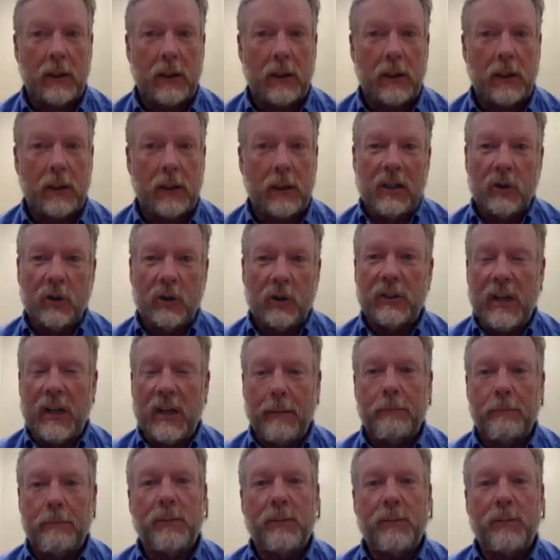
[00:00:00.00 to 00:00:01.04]
Maybe there's
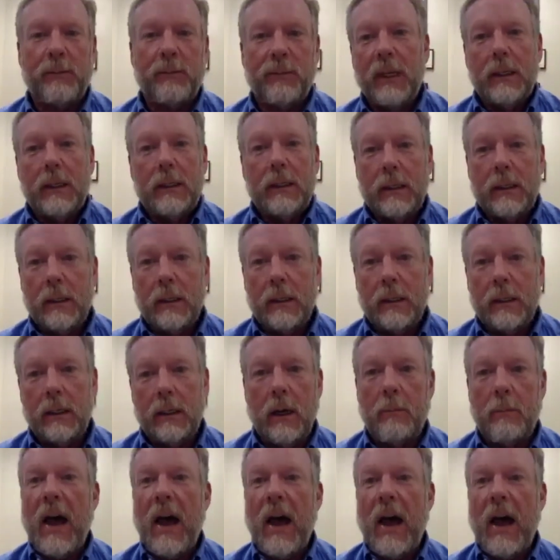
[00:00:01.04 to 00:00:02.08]
something
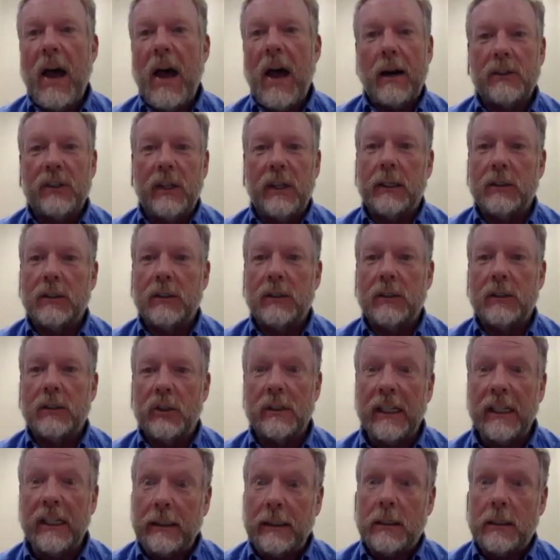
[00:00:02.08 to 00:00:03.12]
about us that
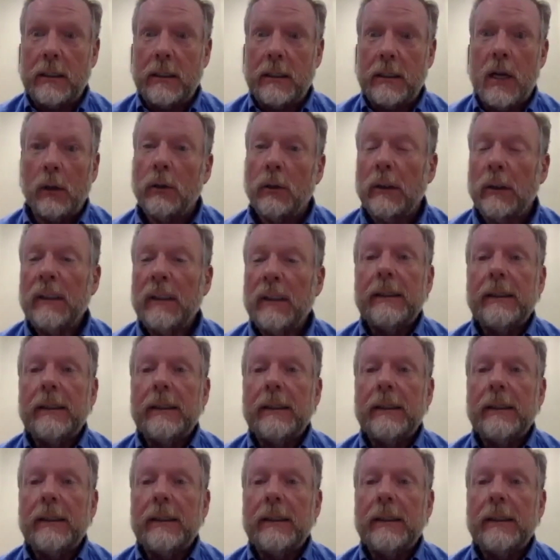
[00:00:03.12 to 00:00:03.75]
you didn't know.